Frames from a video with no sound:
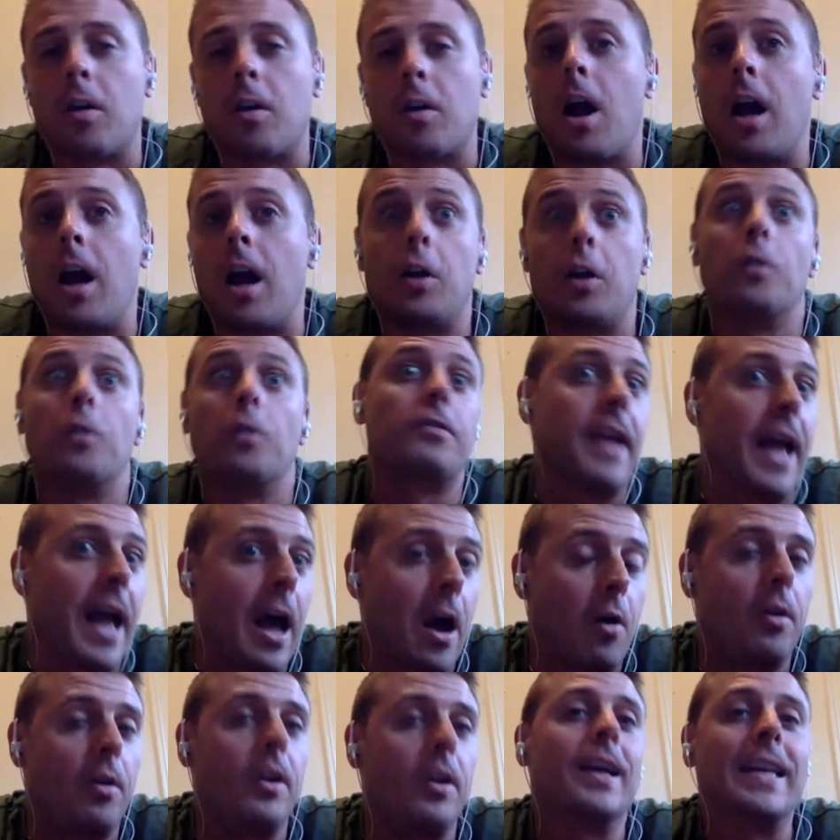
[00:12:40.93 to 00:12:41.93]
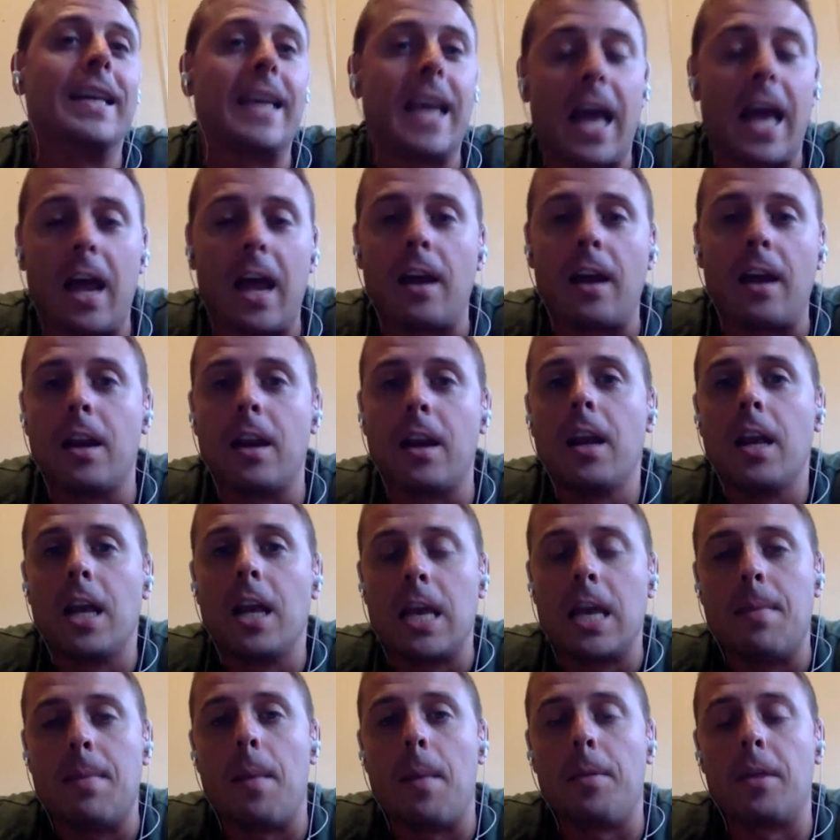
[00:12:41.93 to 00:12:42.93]
Gronk goes down again,
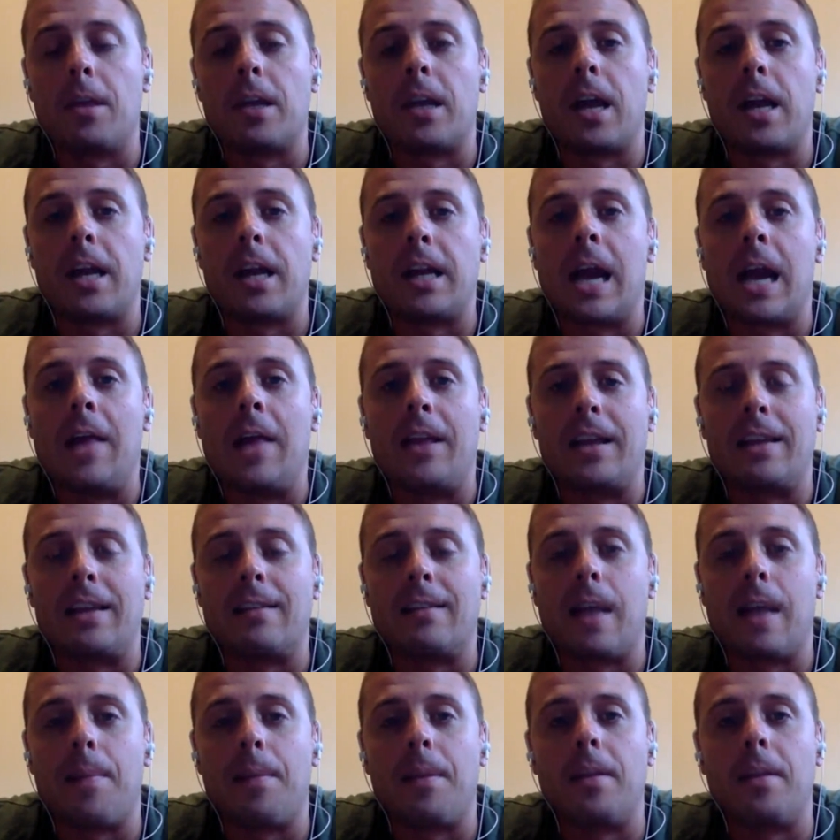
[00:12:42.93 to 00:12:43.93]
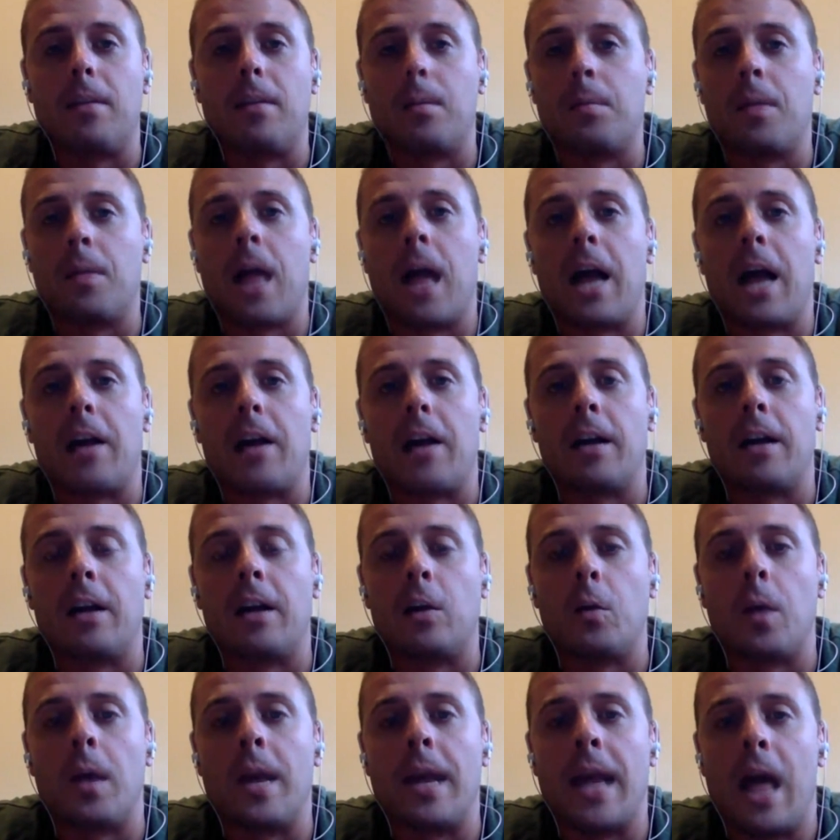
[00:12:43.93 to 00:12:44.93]
he might be the kind of guy that can step in as a blocker,
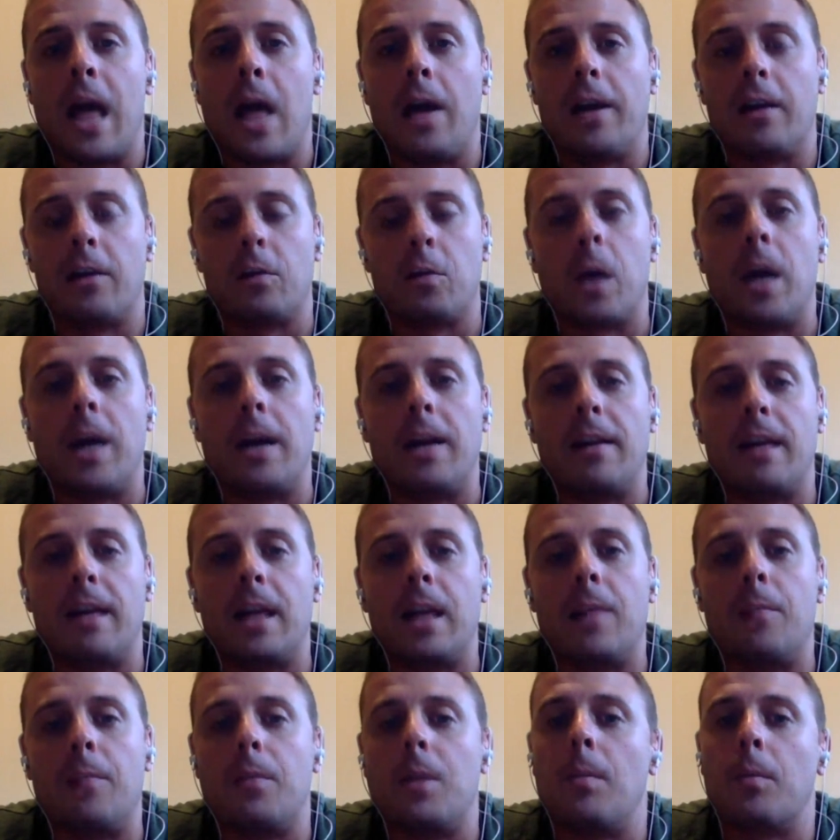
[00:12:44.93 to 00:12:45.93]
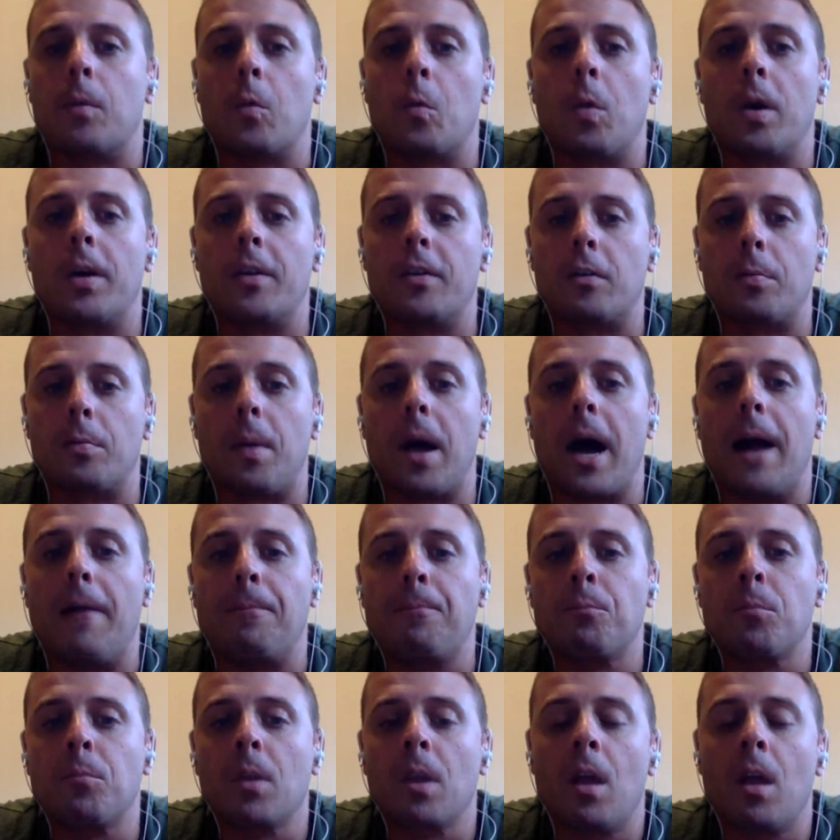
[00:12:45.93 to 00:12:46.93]
and Dwayne Allen can slide at that number 1 spot.
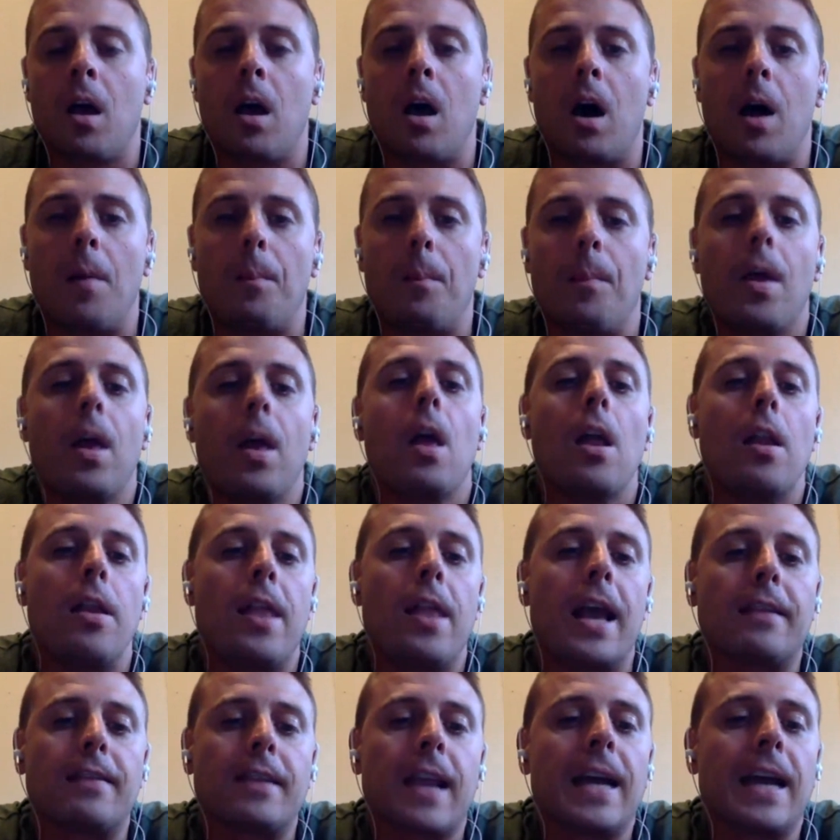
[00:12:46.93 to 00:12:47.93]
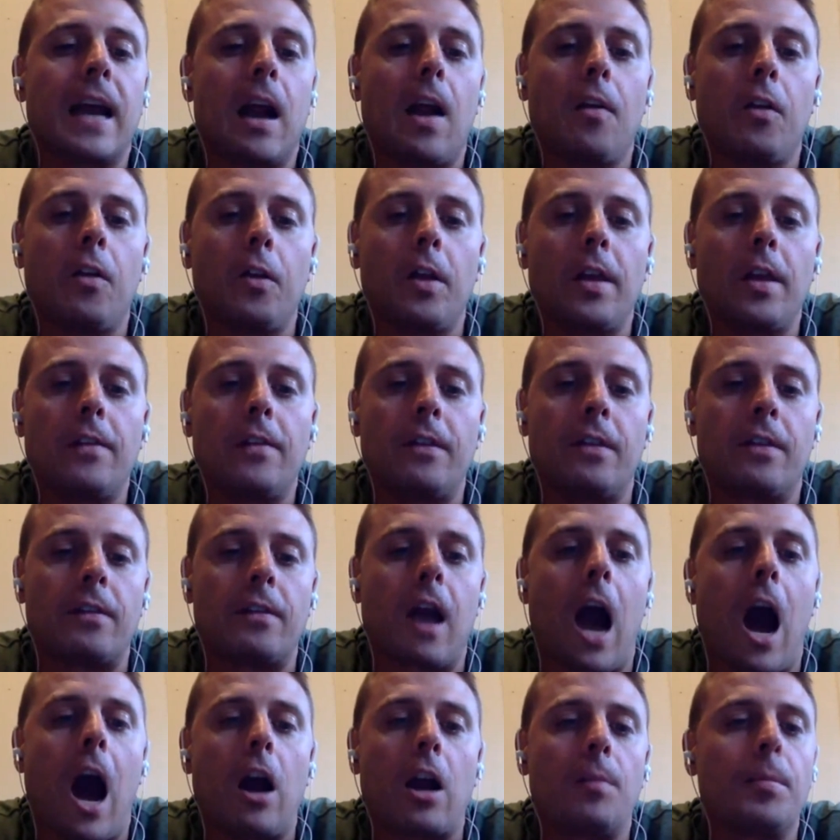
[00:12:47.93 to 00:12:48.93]
Next guy down on the list is
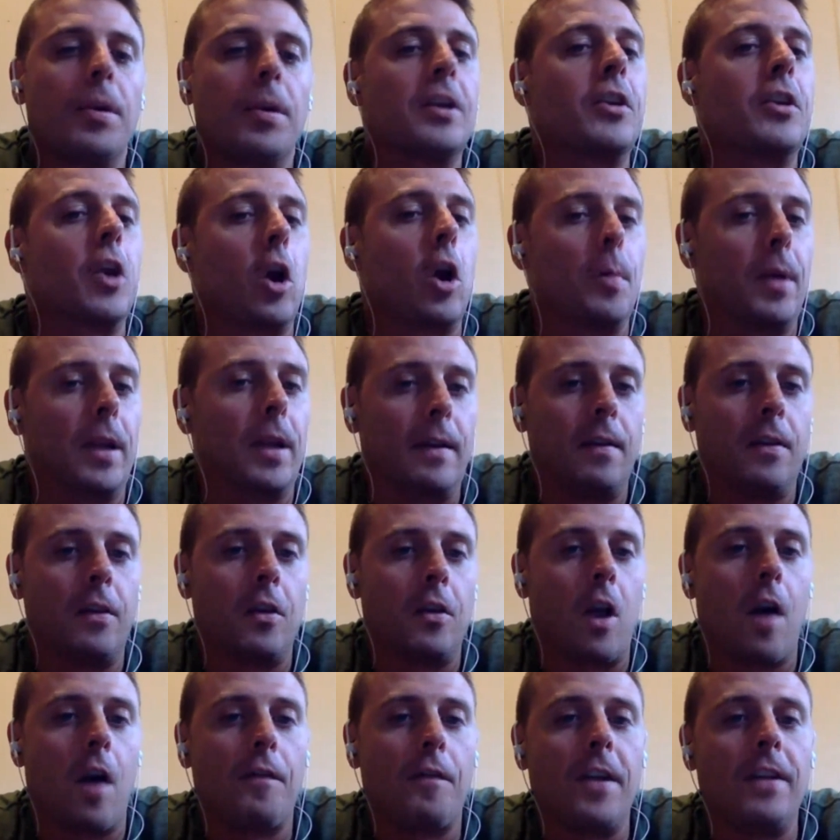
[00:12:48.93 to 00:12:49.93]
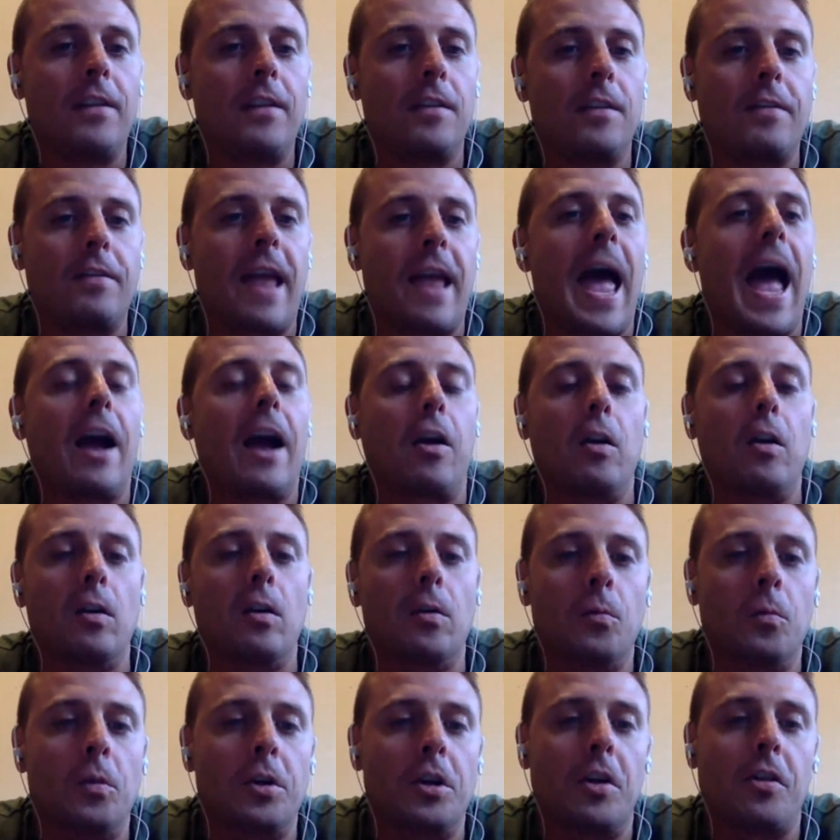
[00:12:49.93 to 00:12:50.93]
Connor McDermott, the offensive
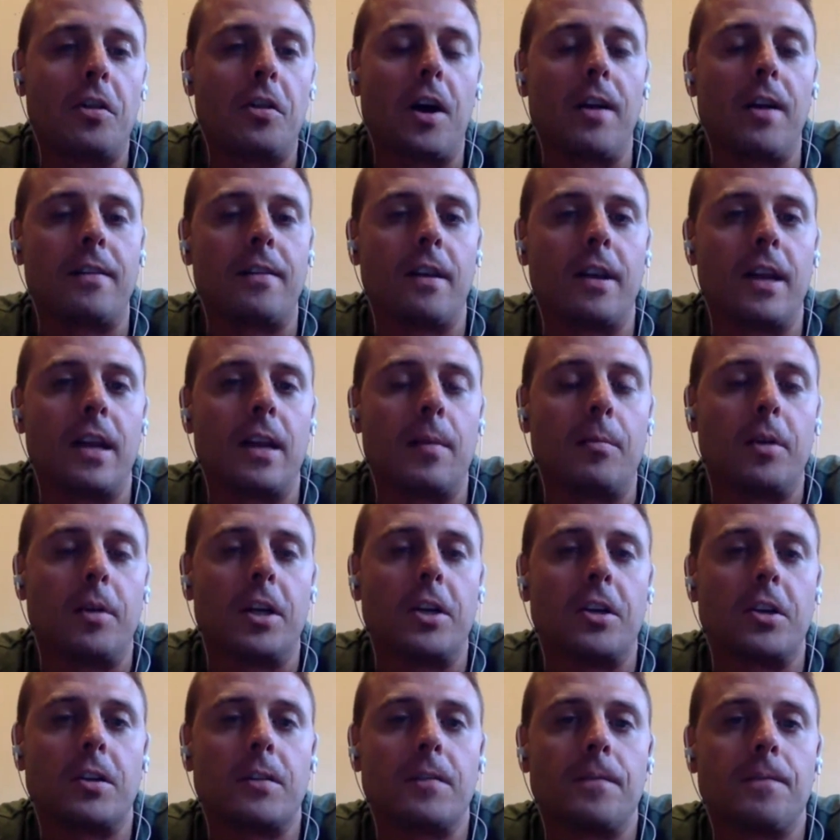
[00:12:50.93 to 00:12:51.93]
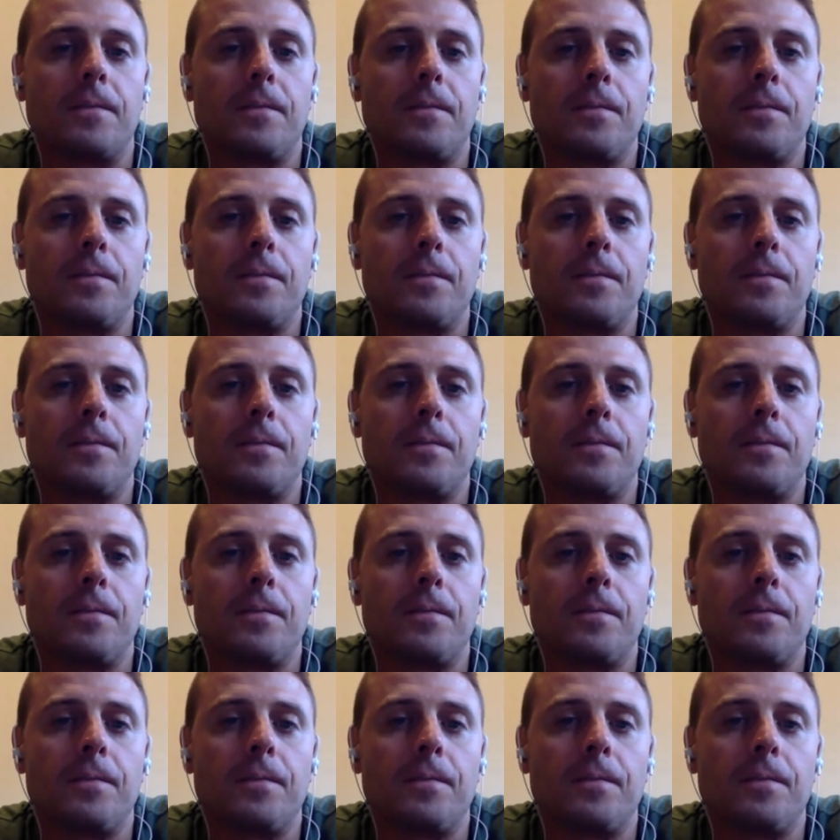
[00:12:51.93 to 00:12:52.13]
tackle. What are your thoughts on him, Rich?